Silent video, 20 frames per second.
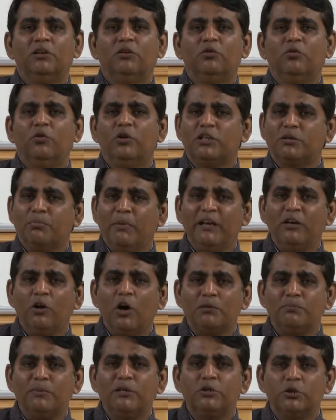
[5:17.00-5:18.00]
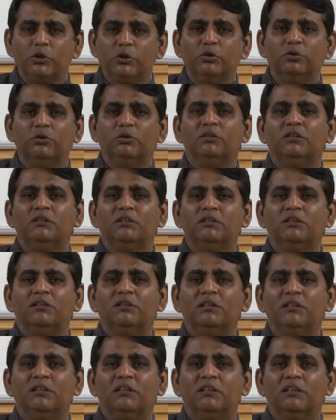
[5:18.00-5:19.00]
which may not be true,
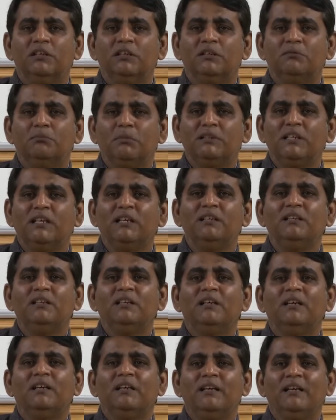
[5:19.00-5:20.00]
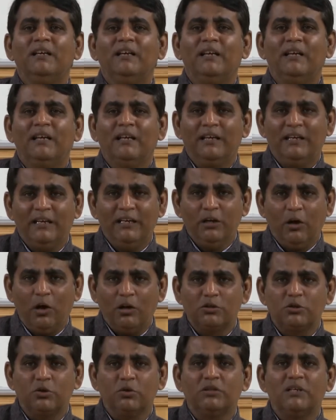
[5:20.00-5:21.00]
but then he
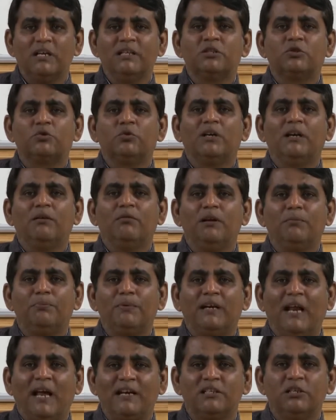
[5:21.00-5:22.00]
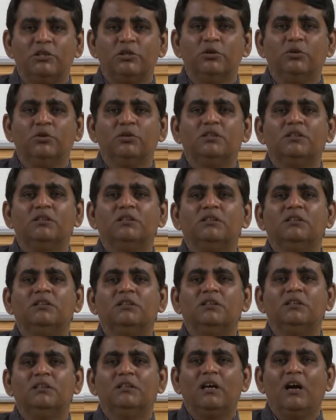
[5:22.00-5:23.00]
also tends to develop an attitude
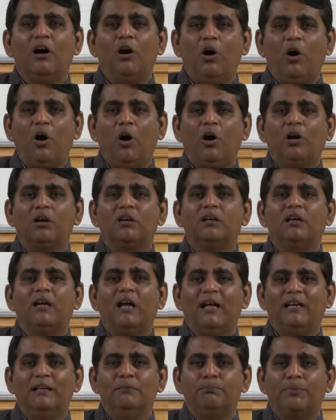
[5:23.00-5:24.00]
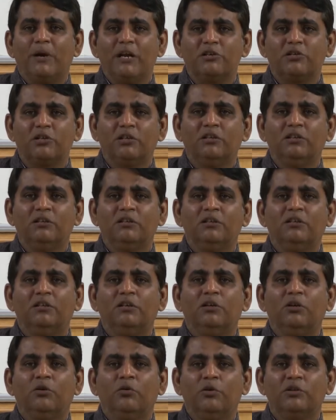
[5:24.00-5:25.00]
or an impression
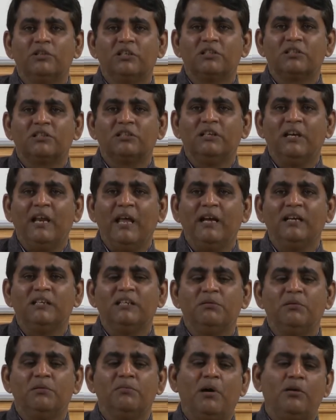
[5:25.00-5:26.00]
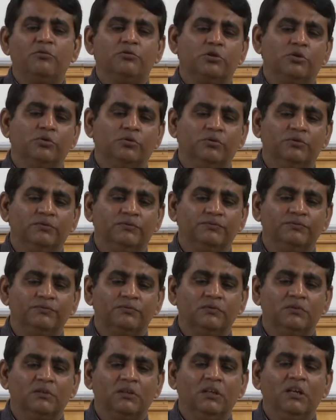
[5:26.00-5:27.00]
which is negative about you.
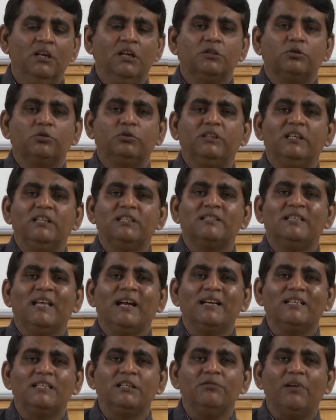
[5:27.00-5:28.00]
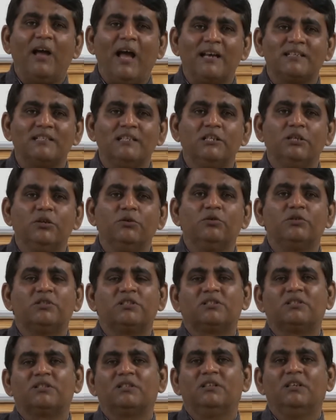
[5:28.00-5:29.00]
So these negative
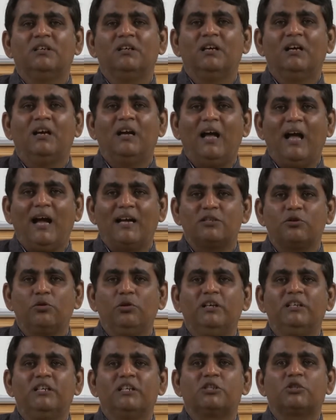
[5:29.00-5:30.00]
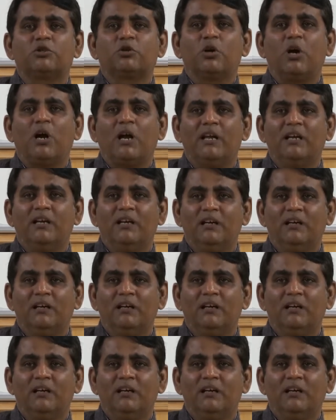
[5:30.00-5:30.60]
attitudes actually destroy